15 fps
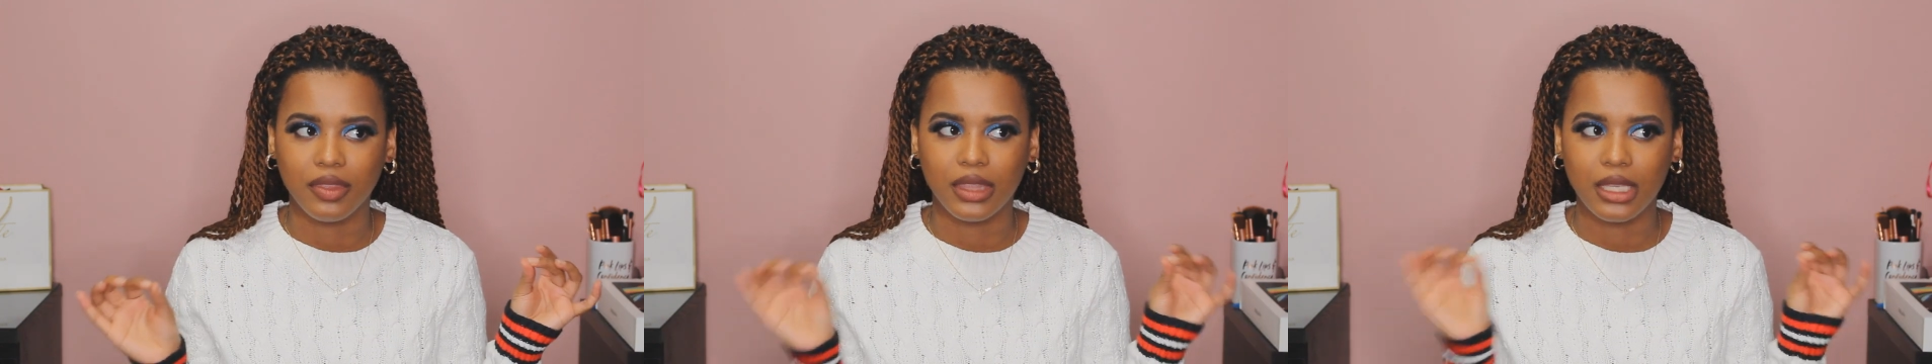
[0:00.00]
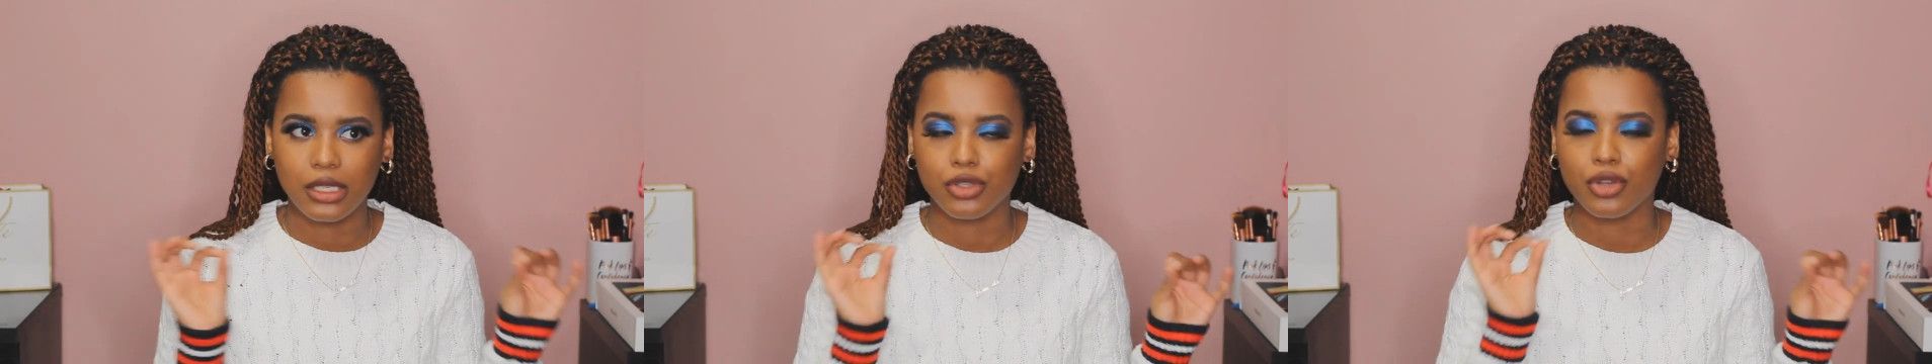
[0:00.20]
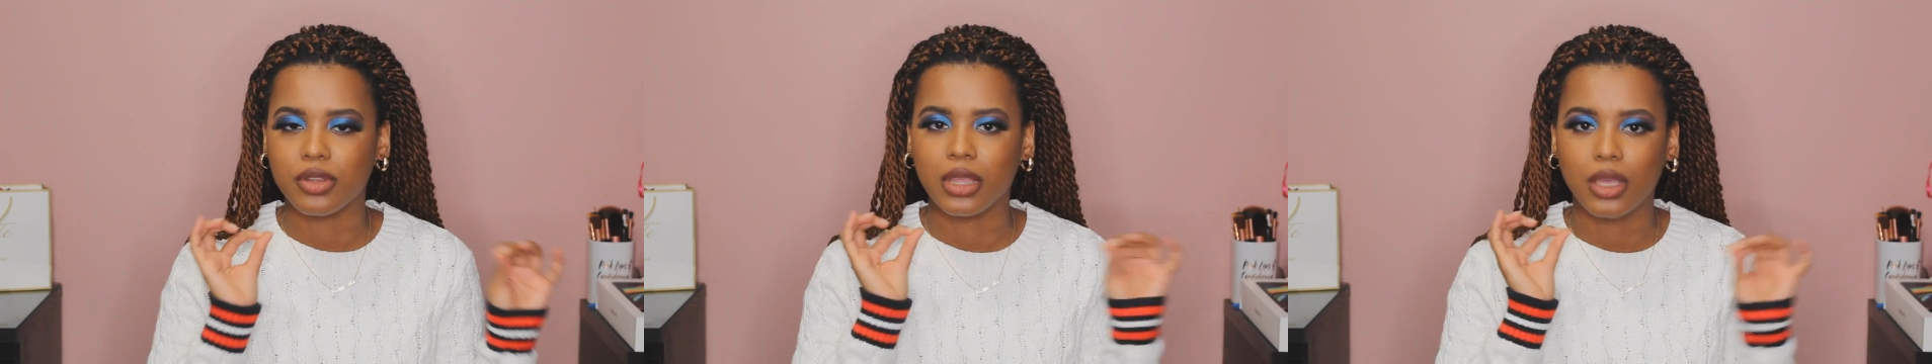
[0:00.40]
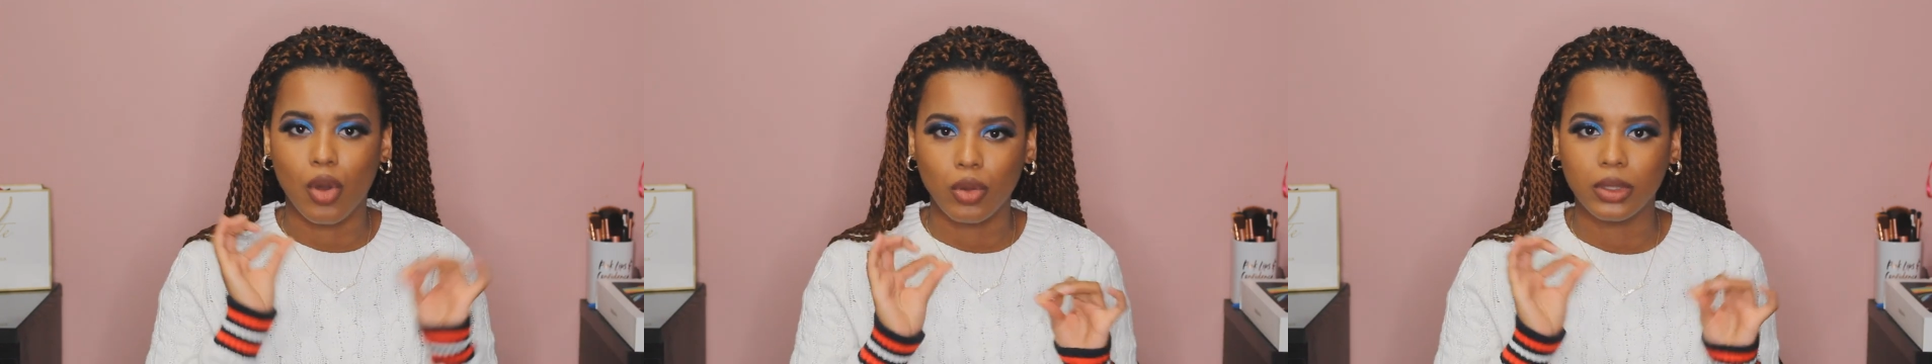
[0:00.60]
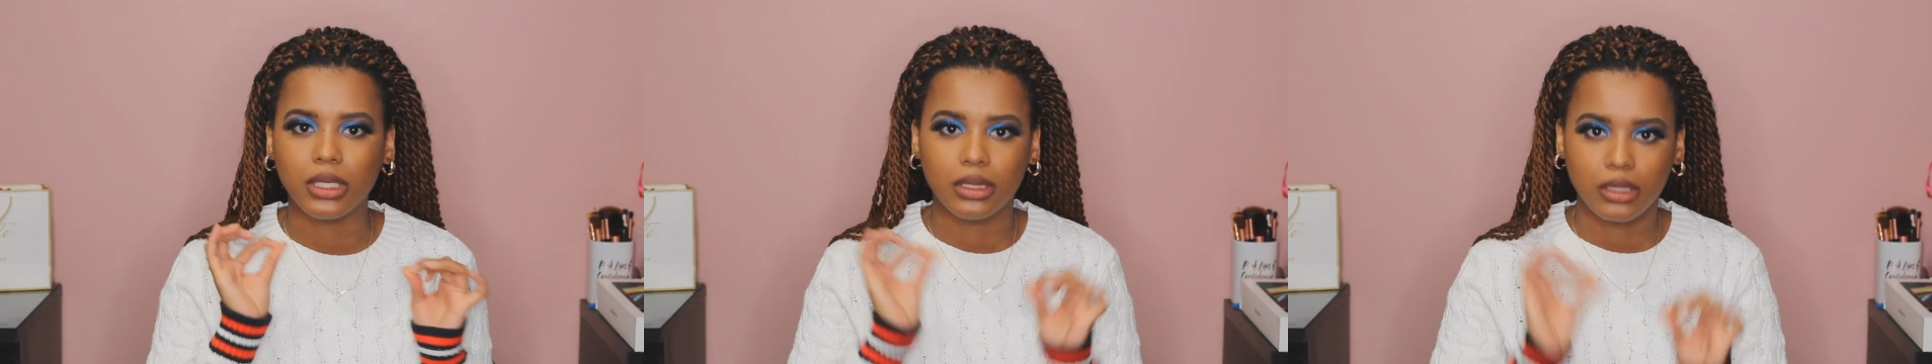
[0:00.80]
These are the
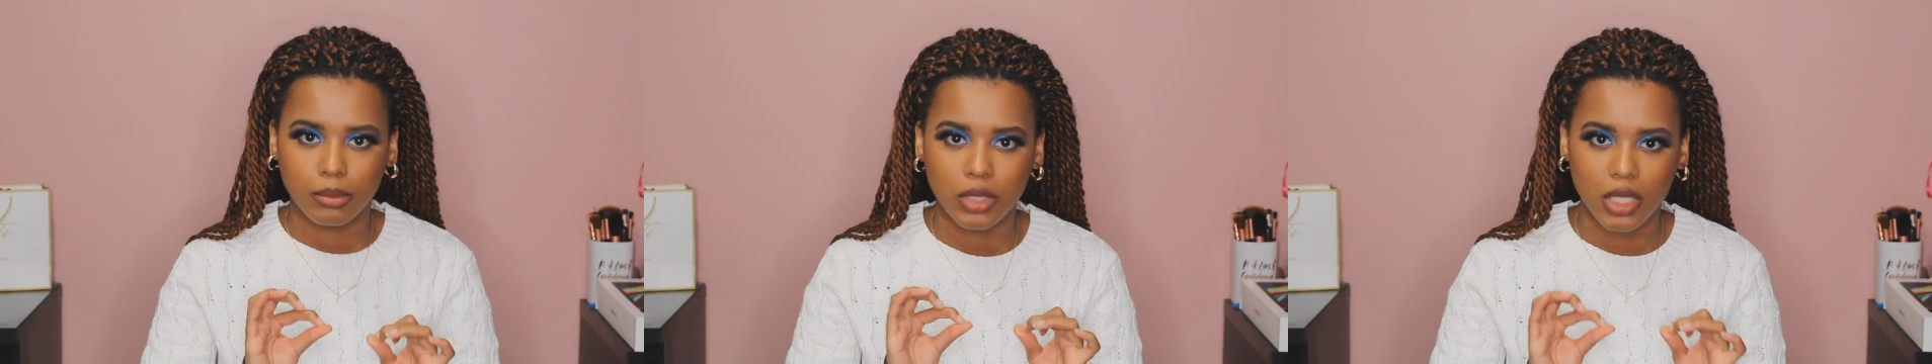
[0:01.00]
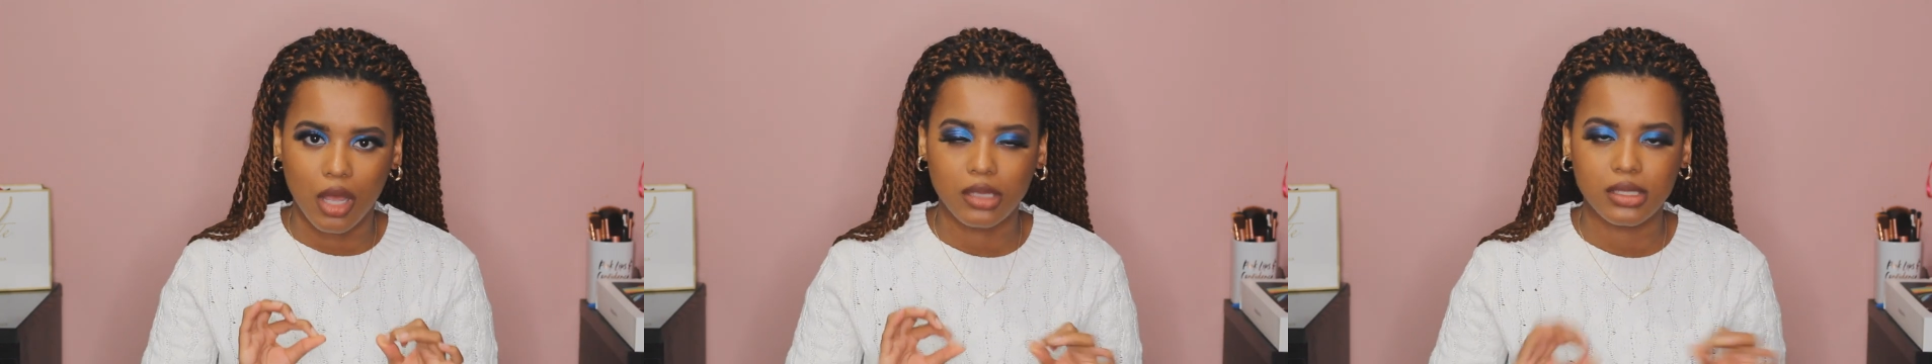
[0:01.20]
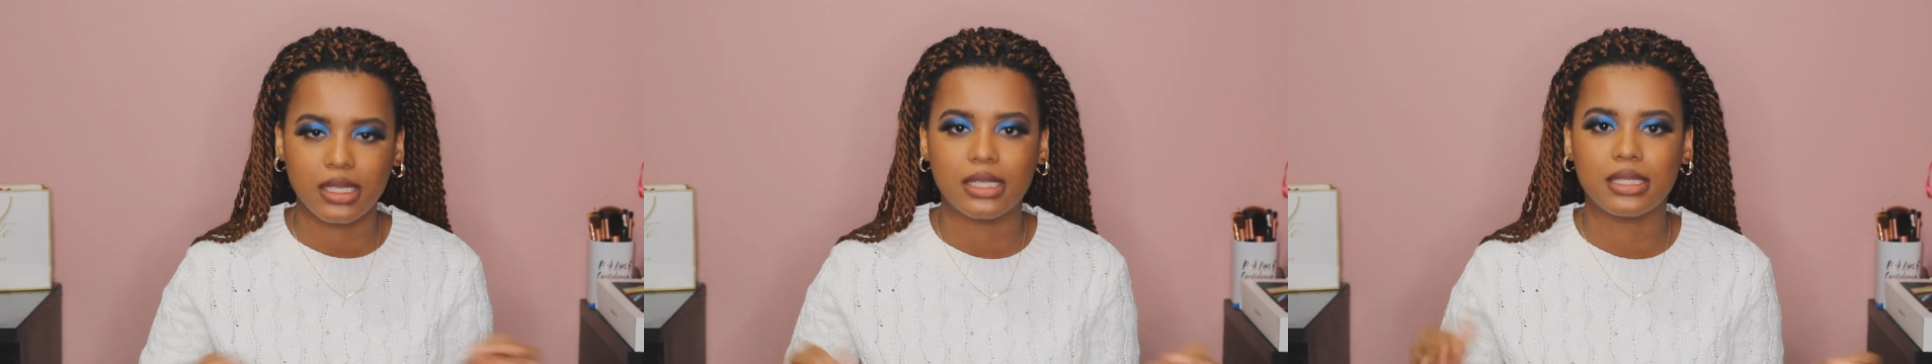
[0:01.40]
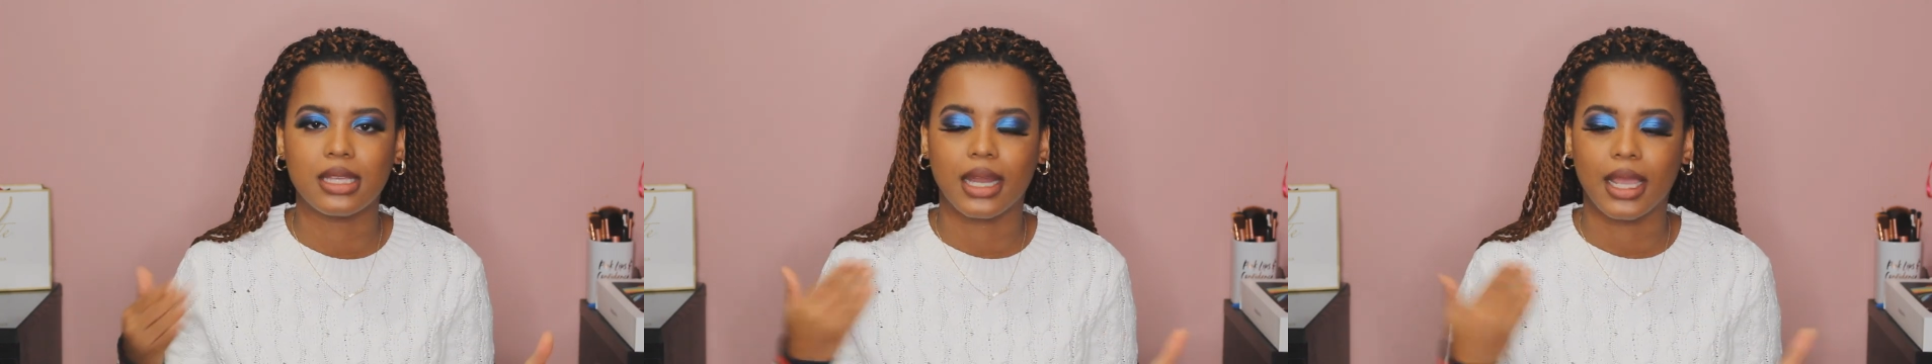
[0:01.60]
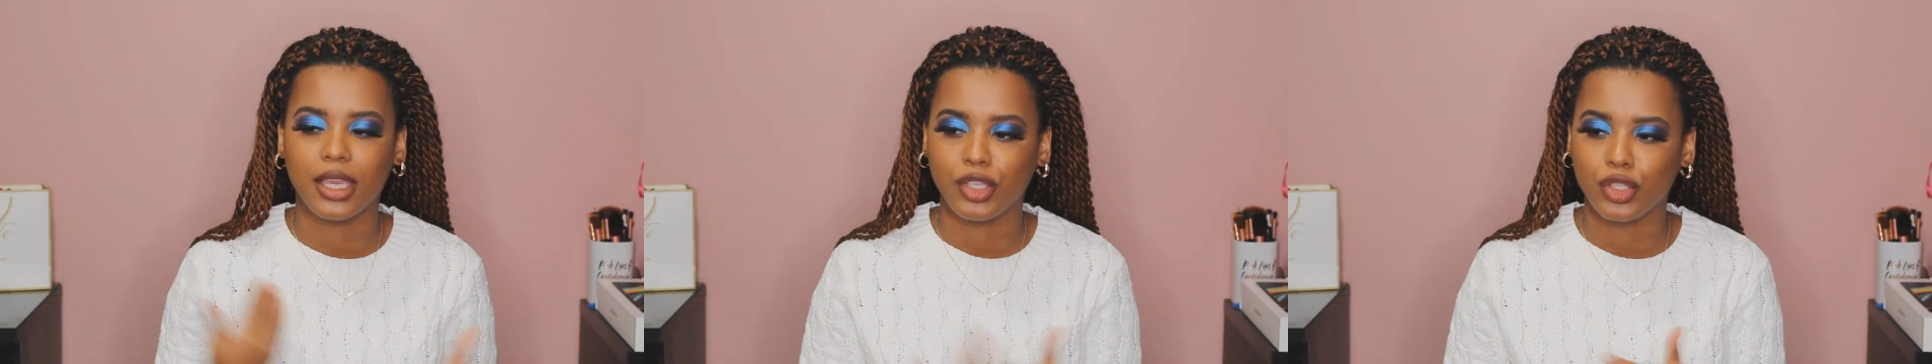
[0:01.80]
only lip glosses
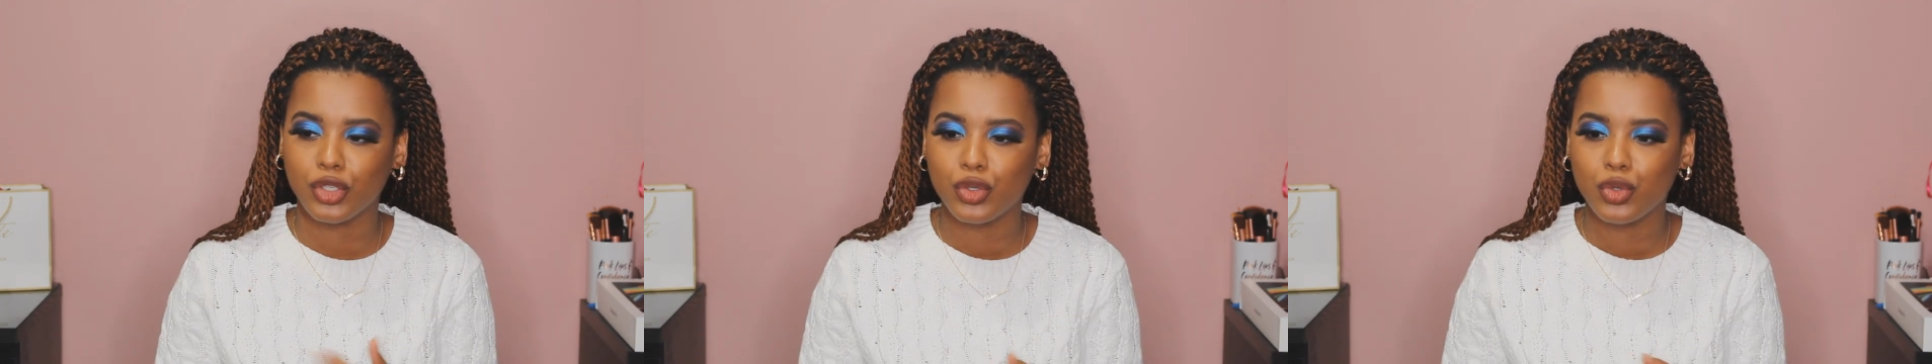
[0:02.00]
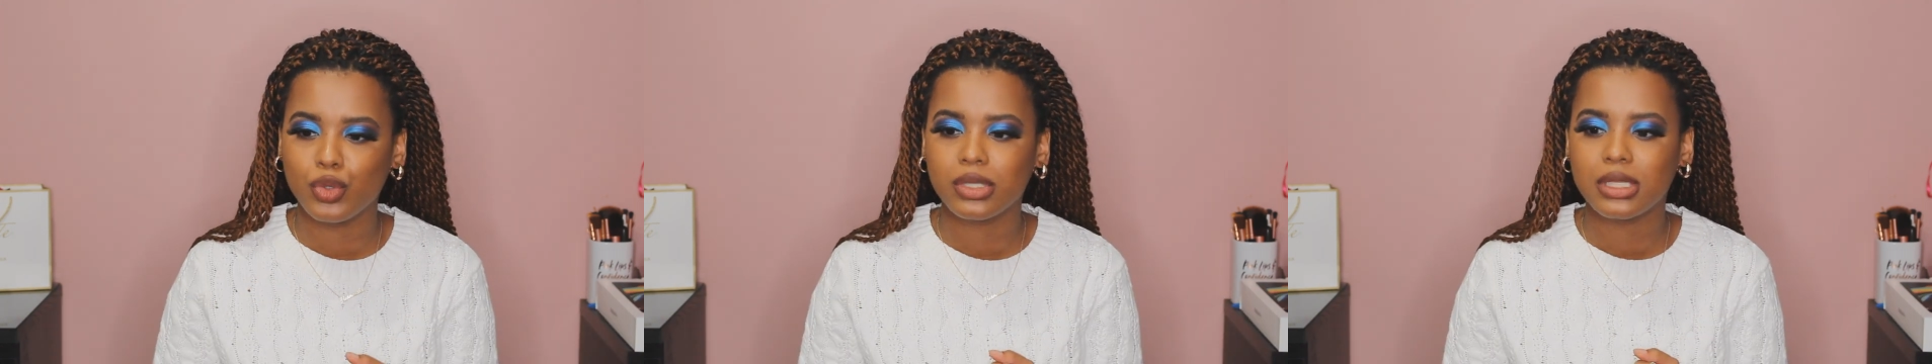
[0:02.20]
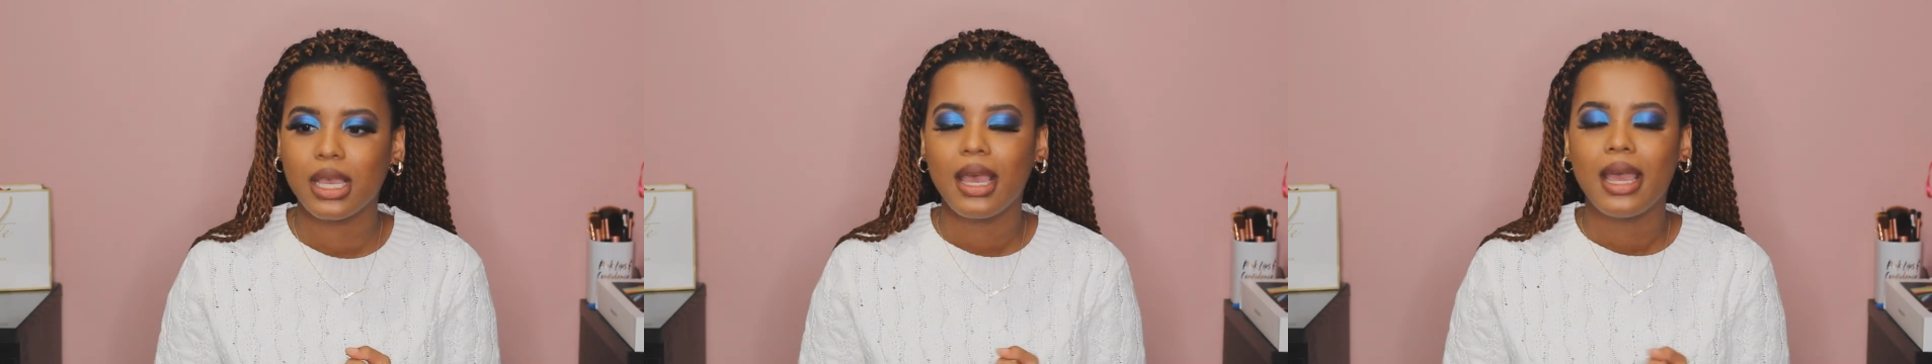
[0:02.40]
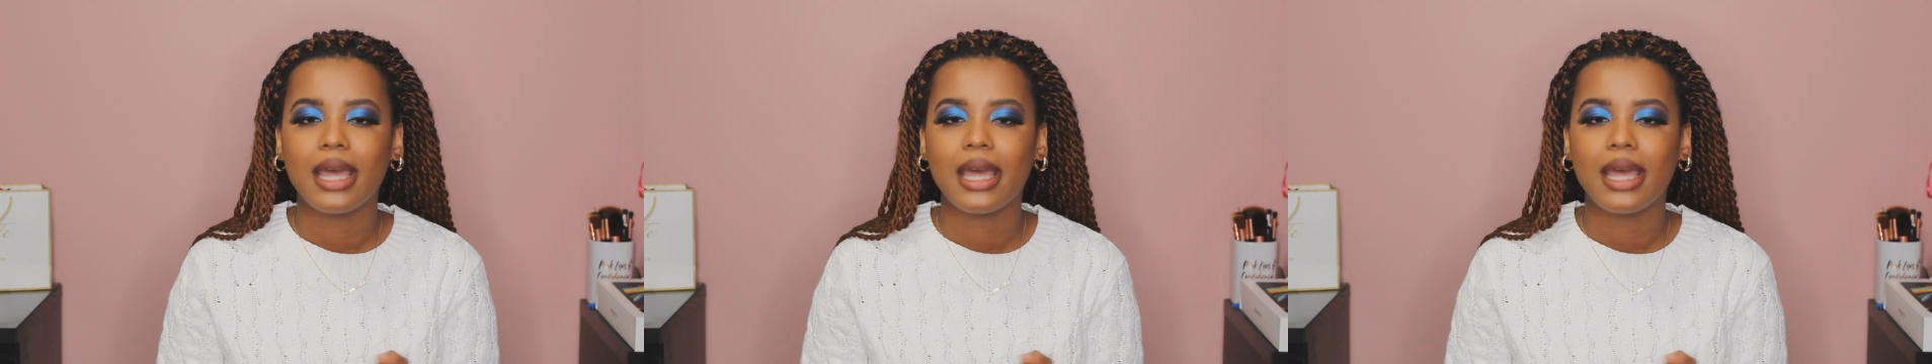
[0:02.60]
that I use.